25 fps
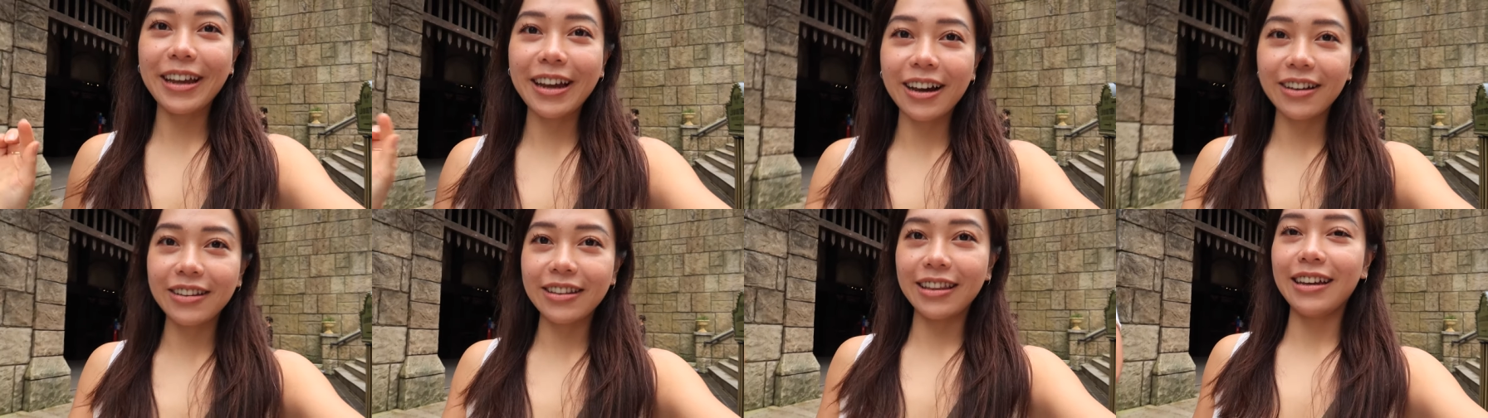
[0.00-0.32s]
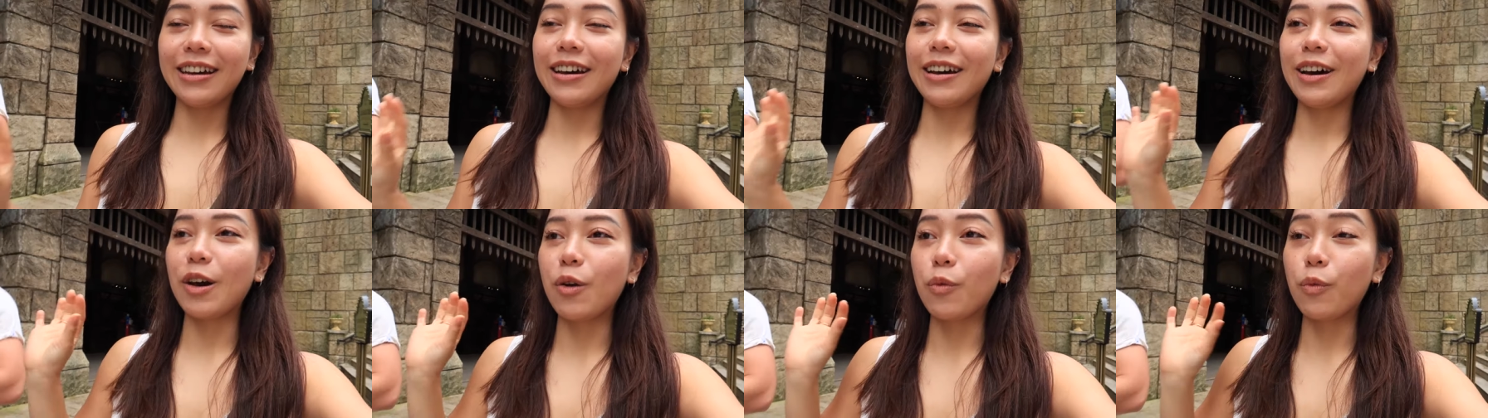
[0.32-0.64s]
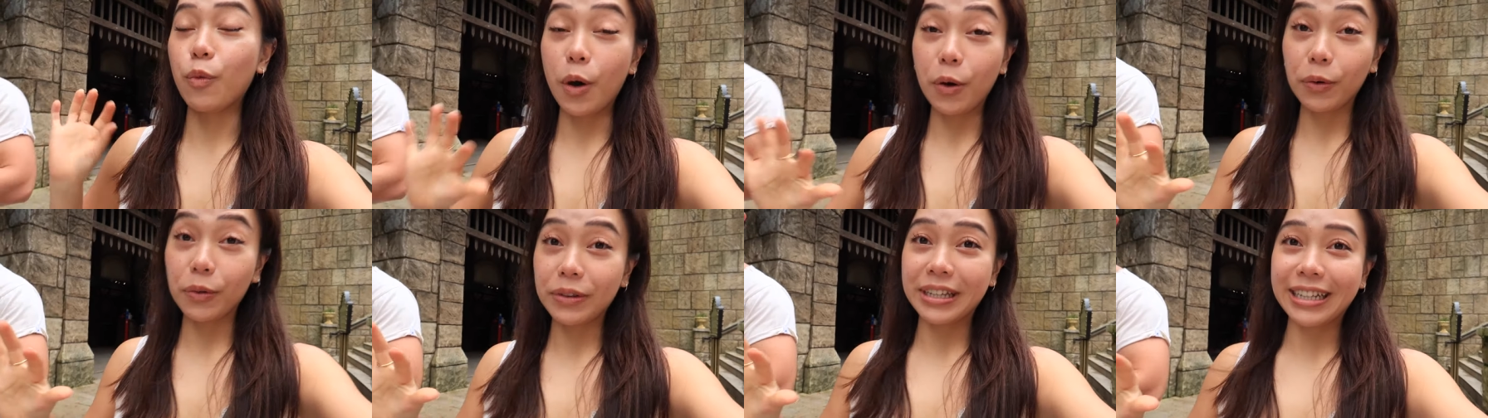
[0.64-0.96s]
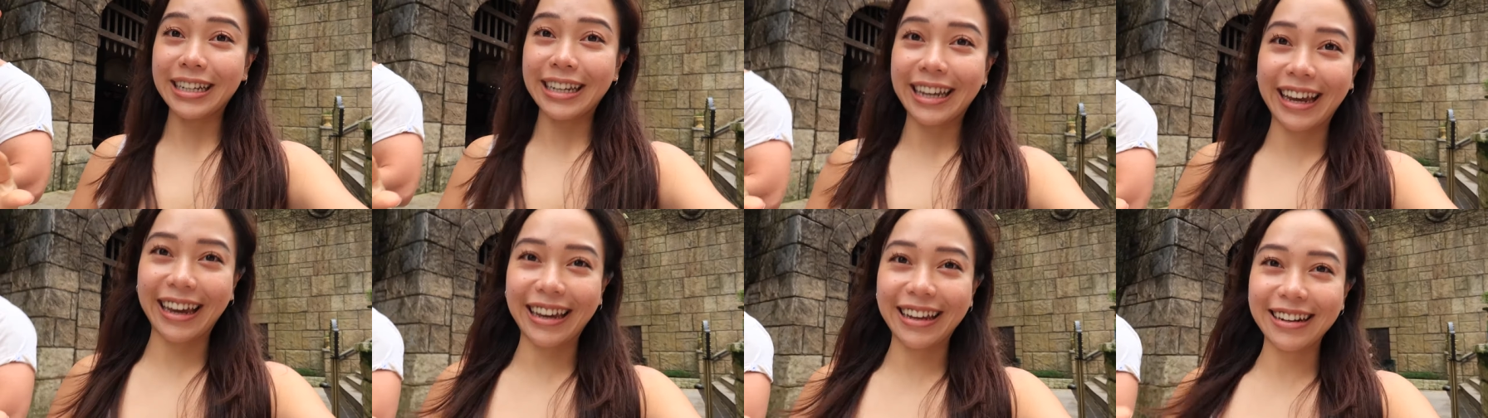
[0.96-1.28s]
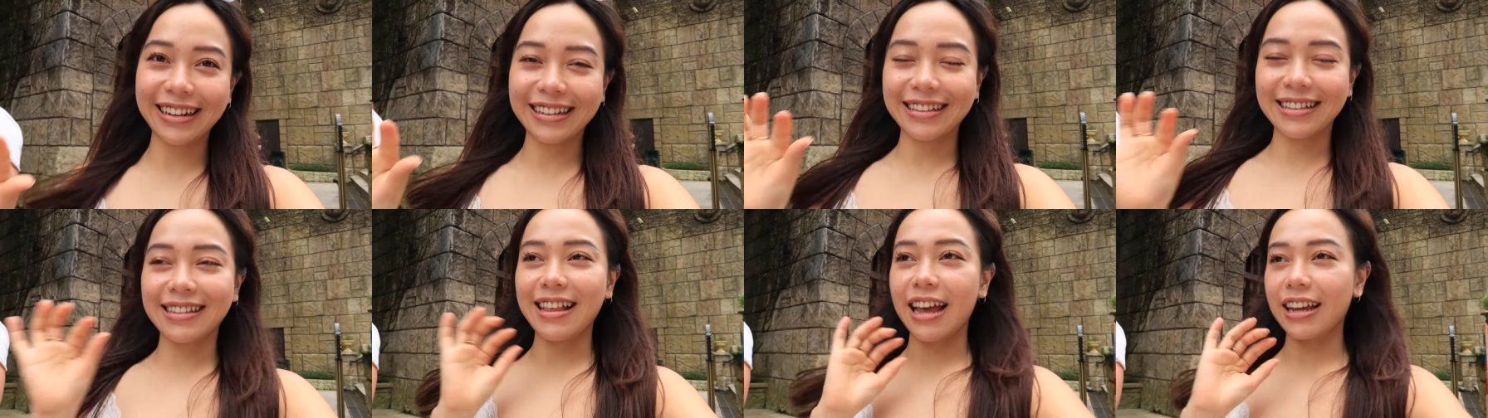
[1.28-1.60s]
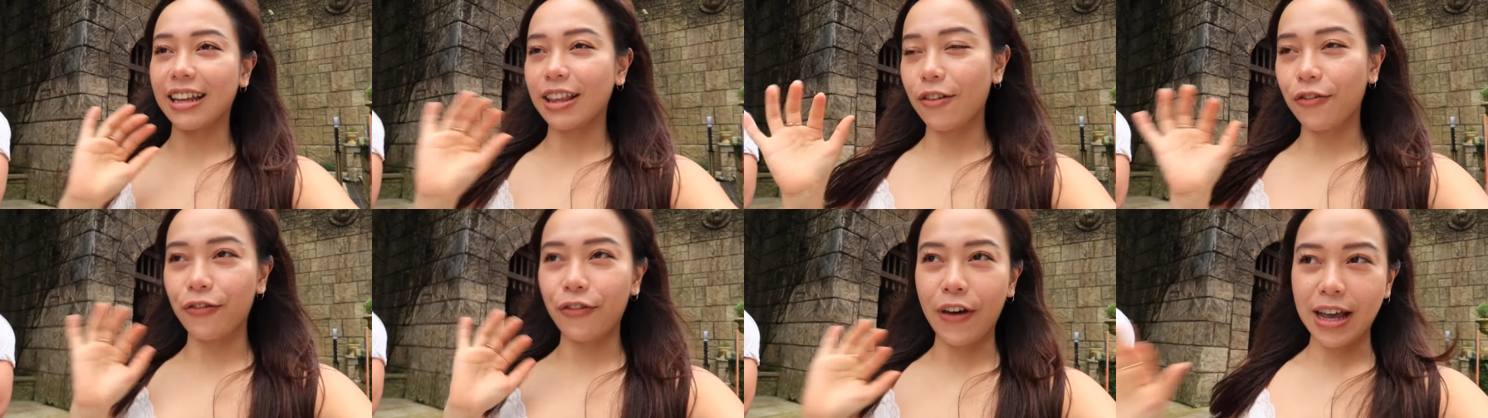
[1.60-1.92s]
got the wall ticket. It's
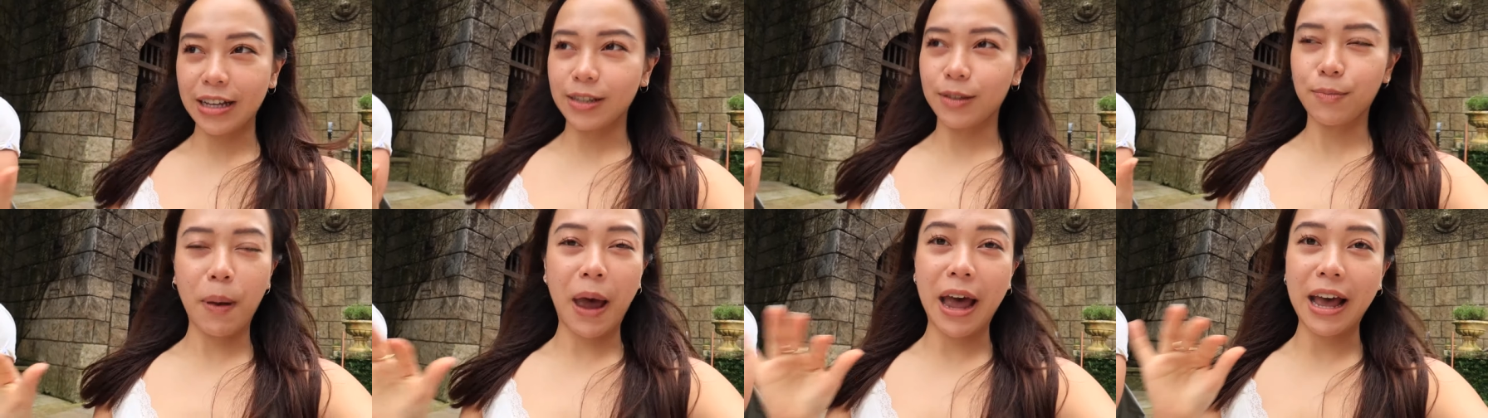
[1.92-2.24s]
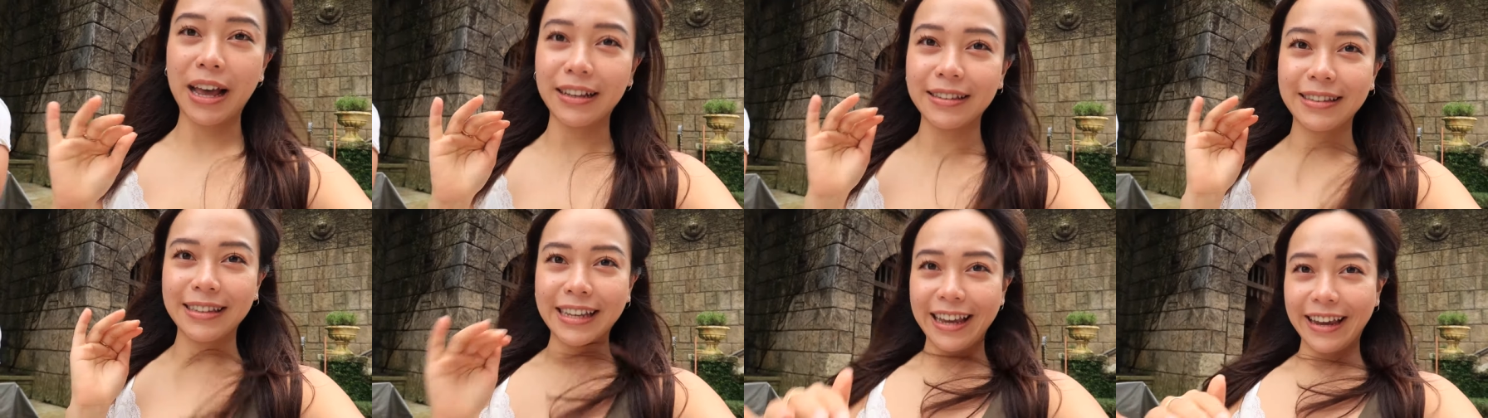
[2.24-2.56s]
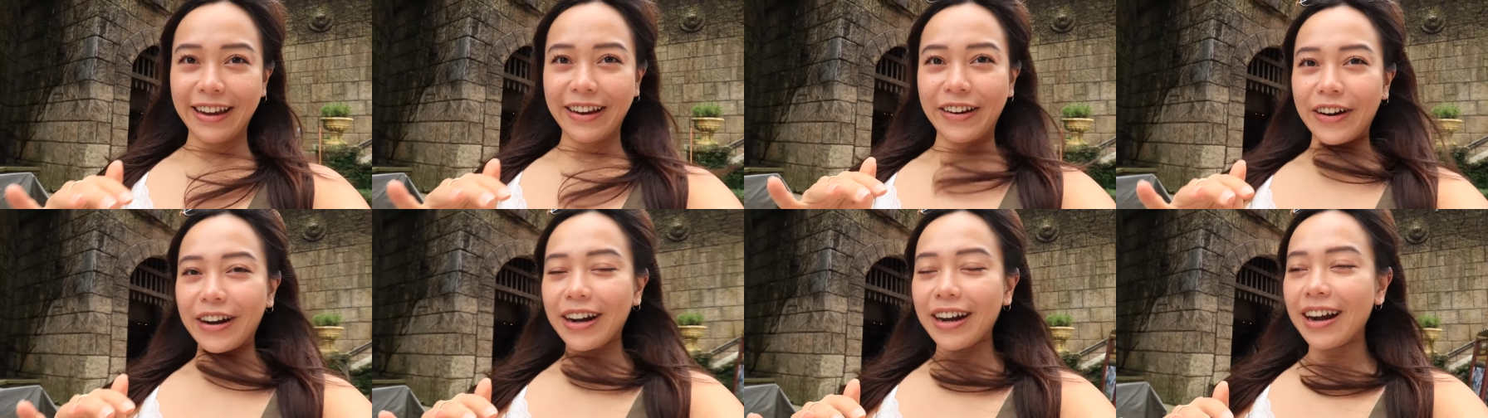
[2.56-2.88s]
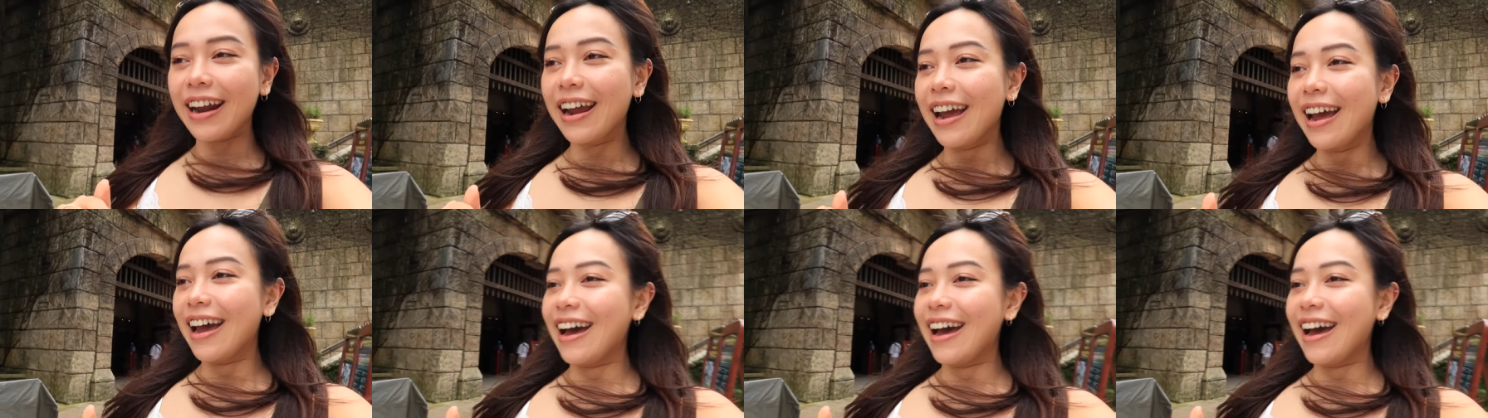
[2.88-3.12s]
like the fast pass here.